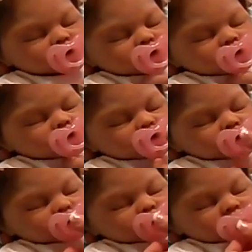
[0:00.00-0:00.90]
the mama
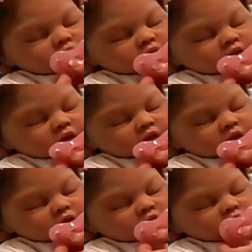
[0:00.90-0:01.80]
sweet girl.
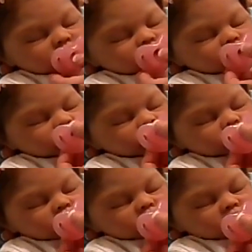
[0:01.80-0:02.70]

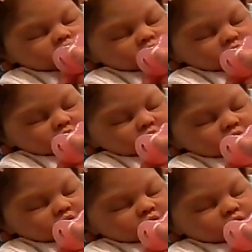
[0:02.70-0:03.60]
So take it
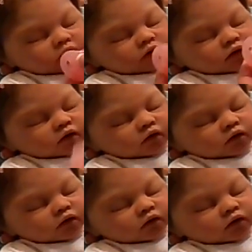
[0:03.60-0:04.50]
out. I don't
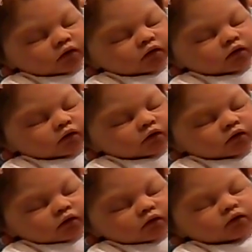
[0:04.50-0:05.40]
need them. not
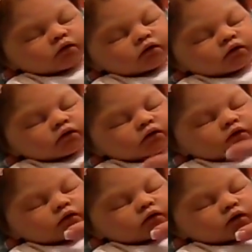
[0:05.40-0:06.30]
fussing. You see
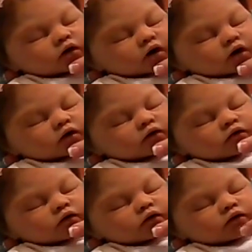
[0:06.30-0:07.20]
people can see my
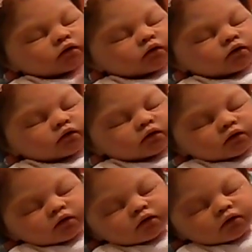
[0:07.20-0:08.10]
pretty face.
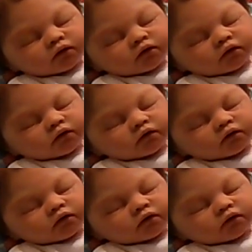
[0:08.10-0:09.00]

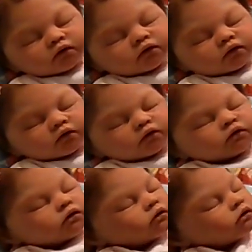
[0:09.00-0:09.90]
You see people can
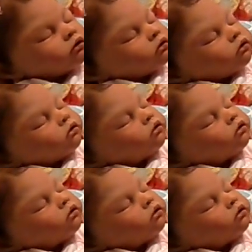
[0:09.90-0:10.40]
see my pretty